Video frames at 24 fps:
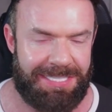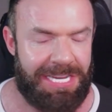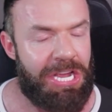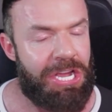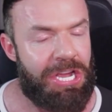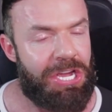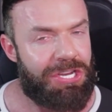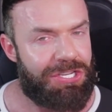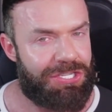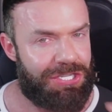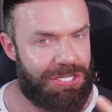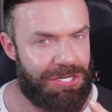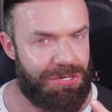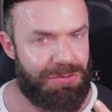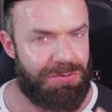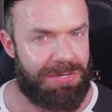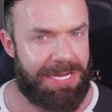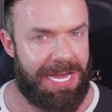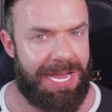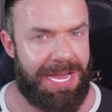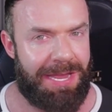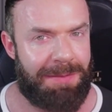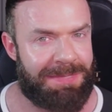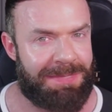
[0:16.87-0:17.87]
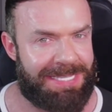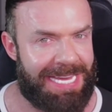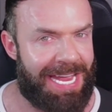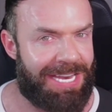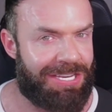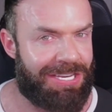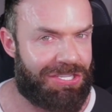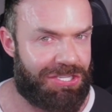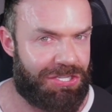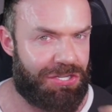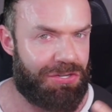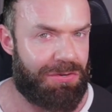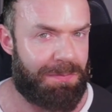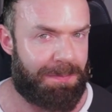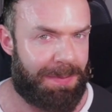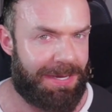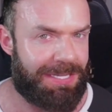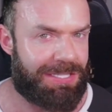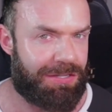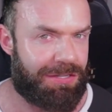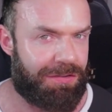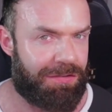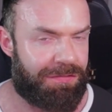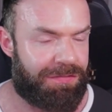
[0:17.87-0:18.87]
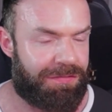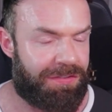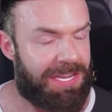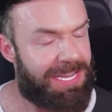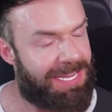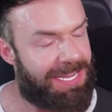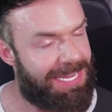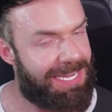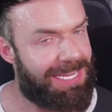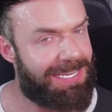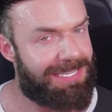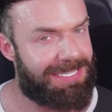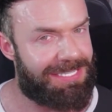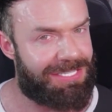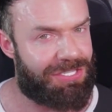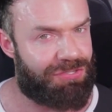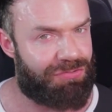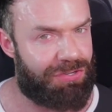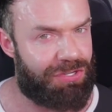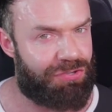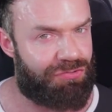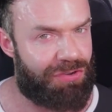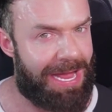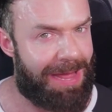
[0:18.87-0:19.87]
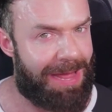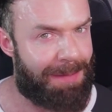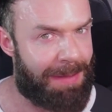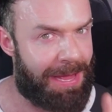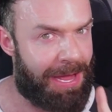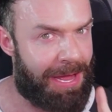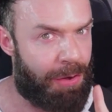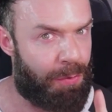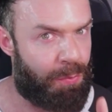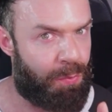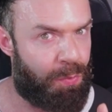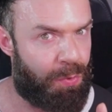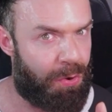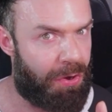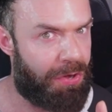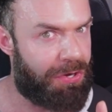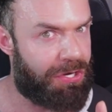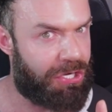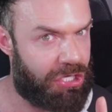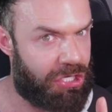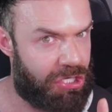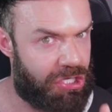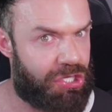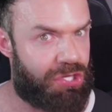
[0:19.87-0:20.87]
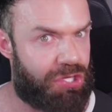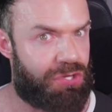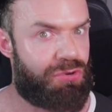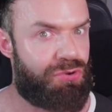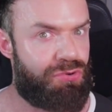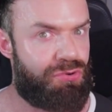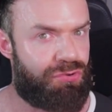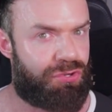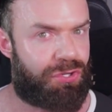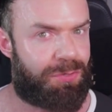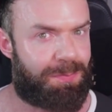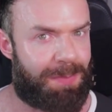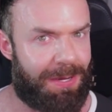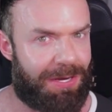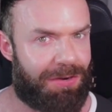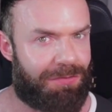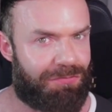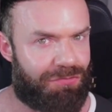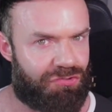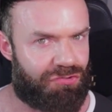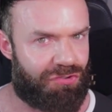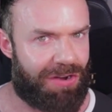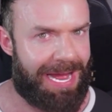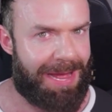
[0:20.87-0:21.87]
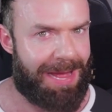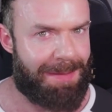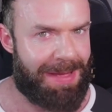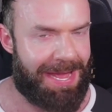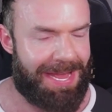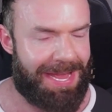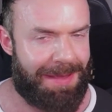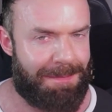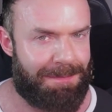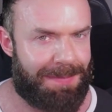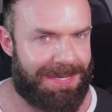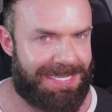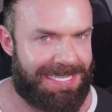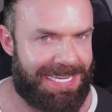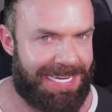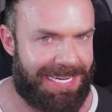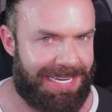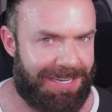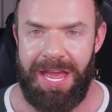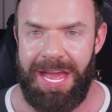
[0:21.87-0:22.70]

two games, and two bits of industry drama, one huge bit of drama in particular.